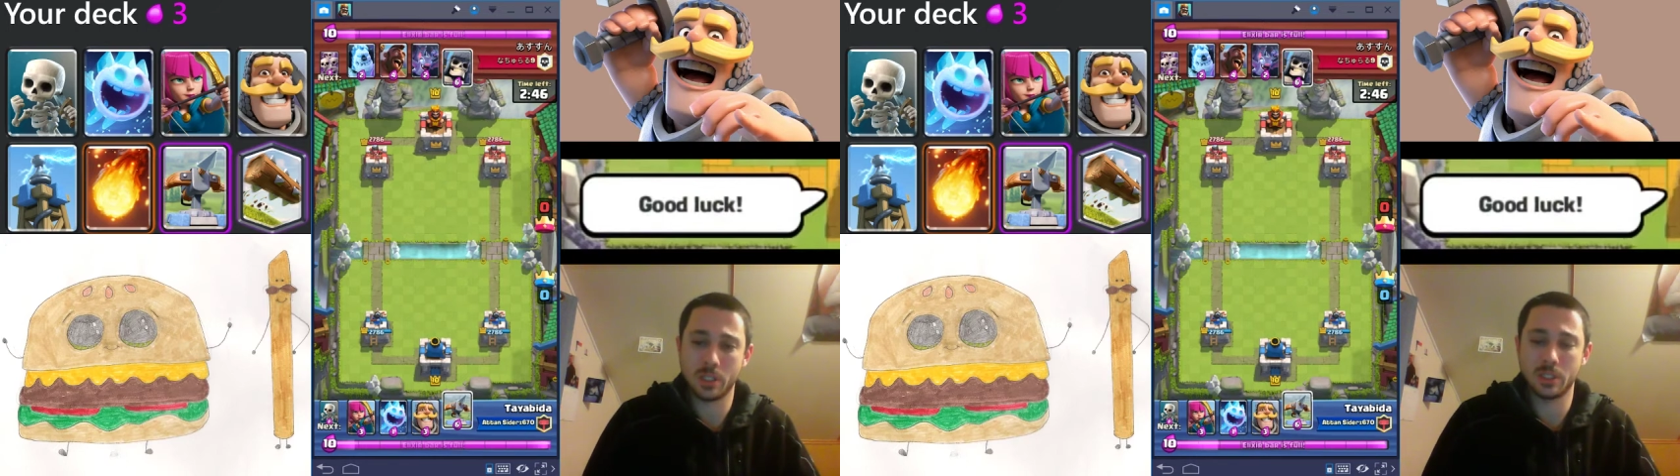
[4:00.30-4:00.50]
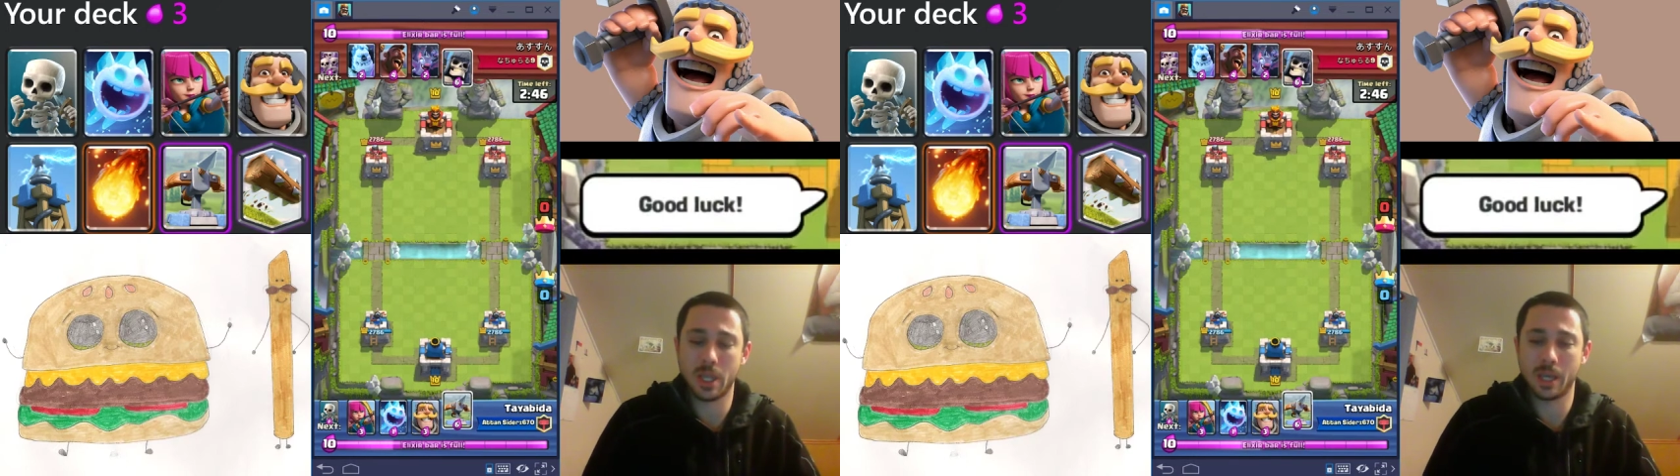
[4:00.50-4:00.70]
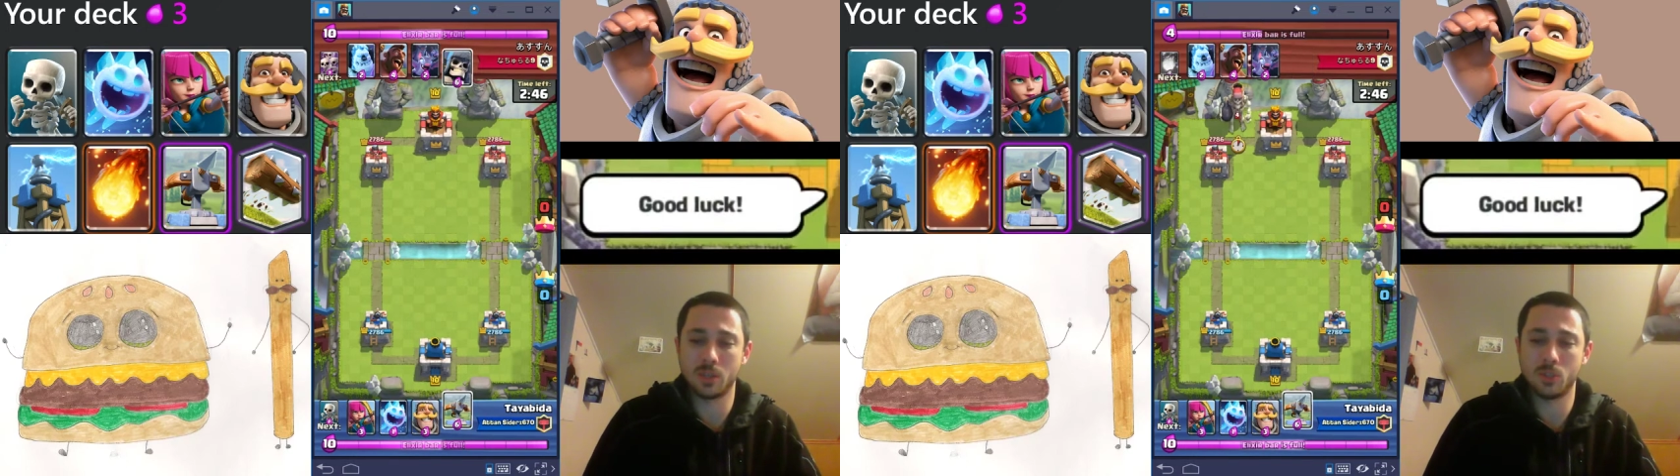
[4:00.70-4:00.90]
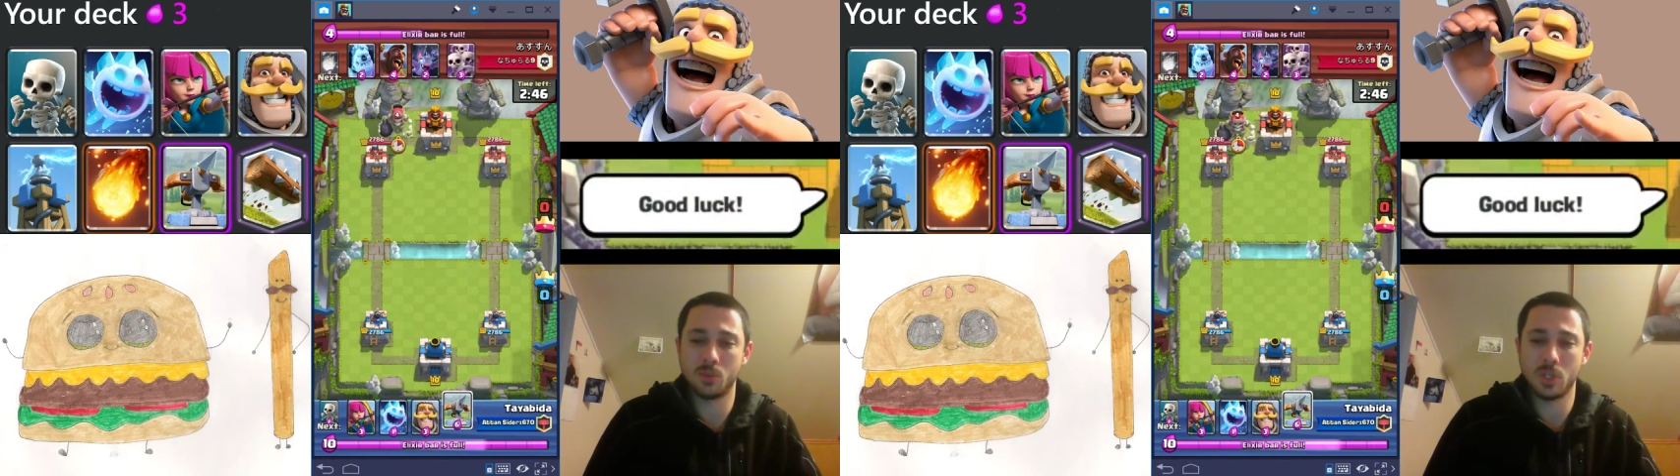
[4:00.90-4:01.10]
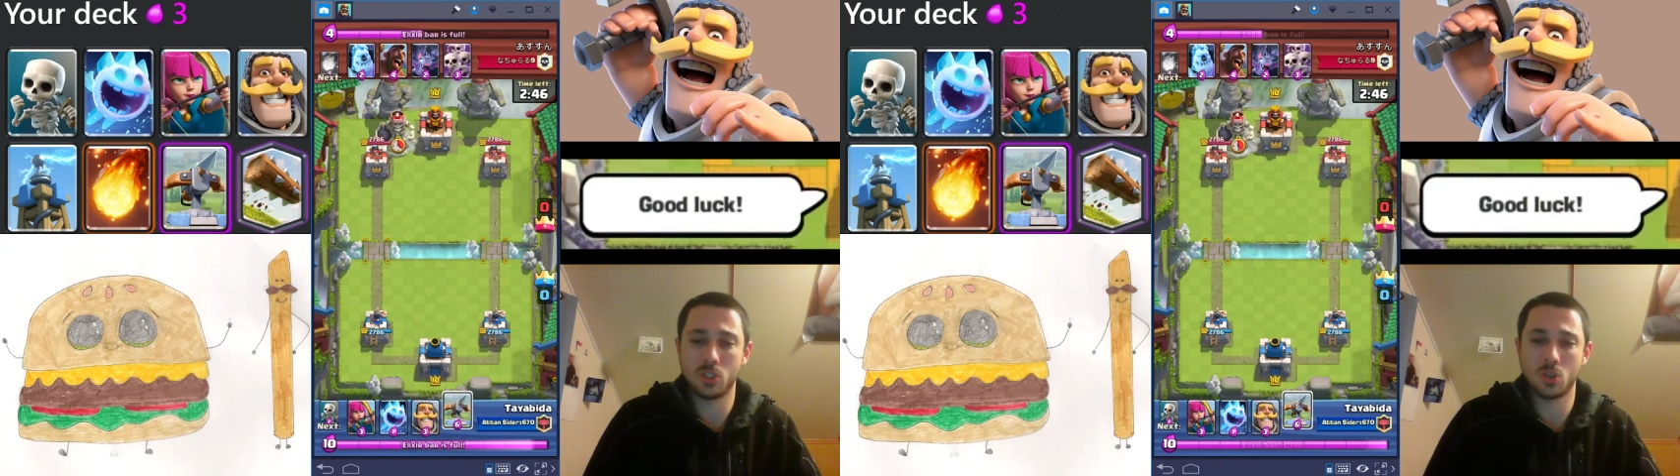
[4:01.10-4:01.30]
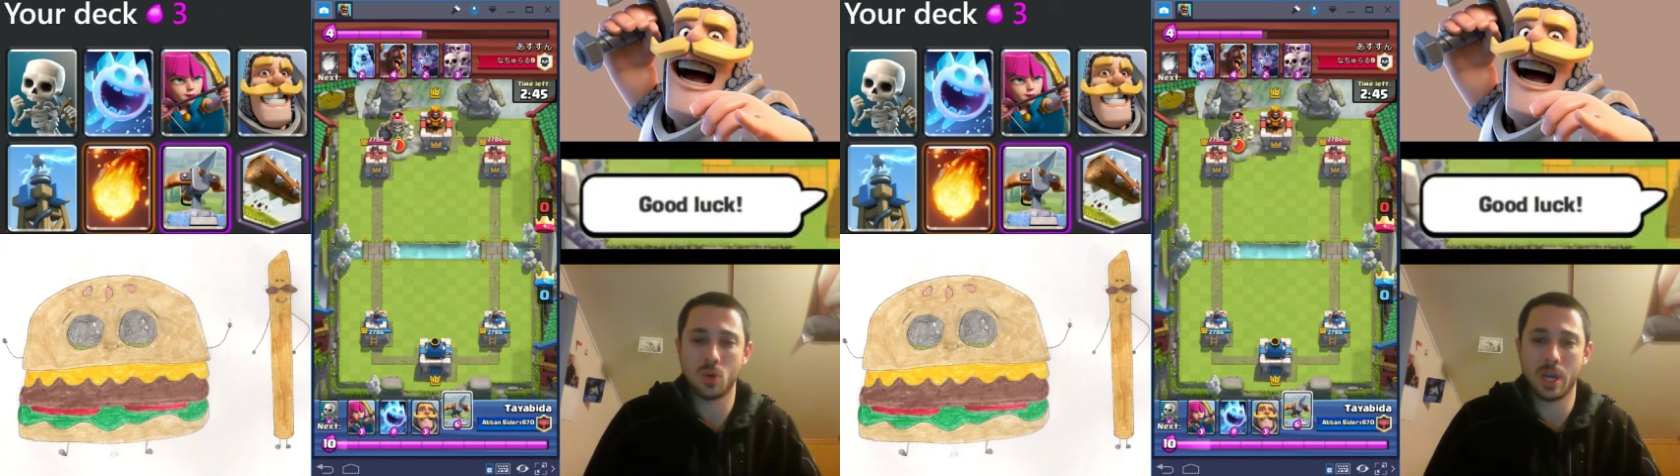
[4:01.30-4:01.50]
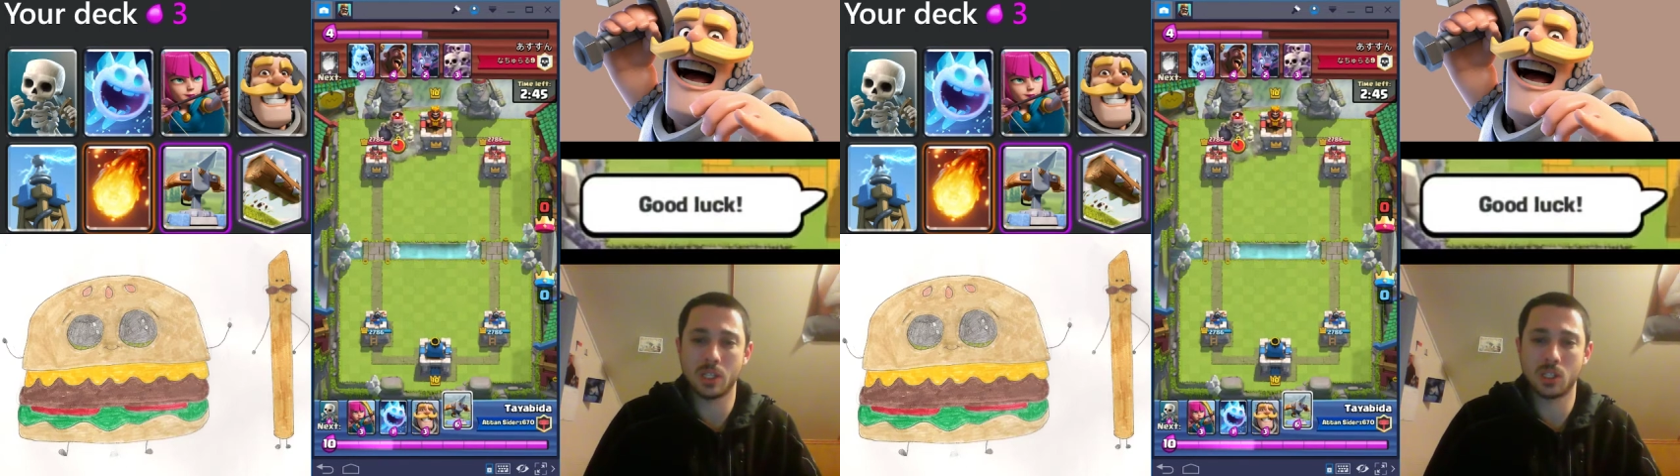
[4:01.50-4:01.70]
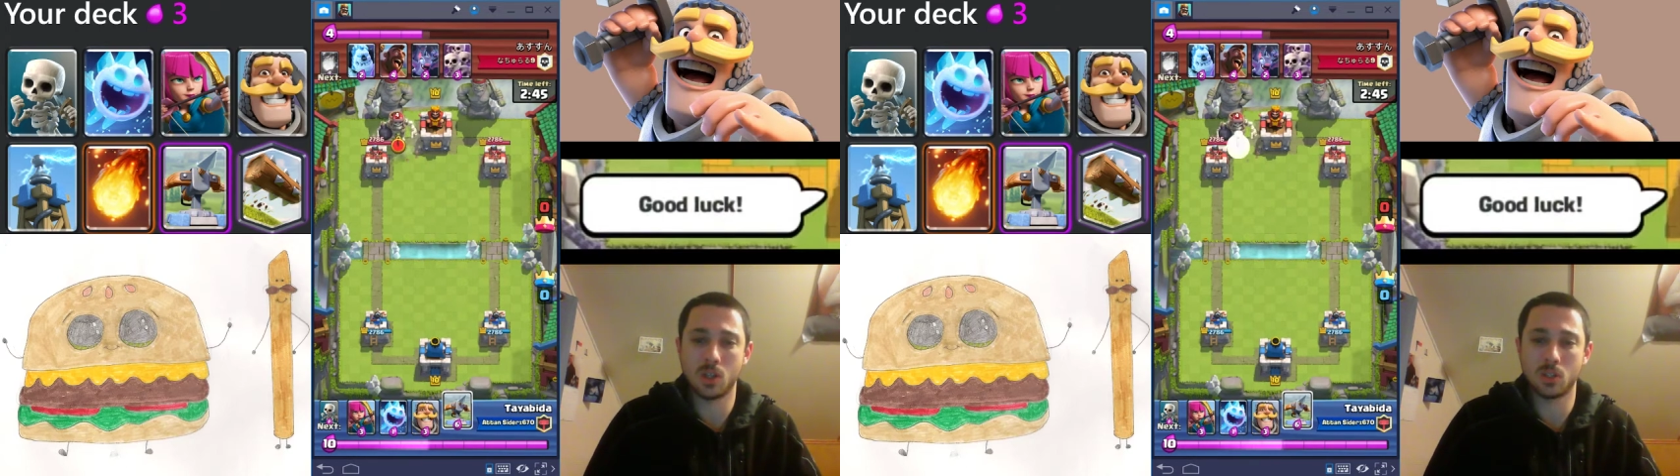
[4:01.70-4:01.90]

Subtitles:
deck that was being showcased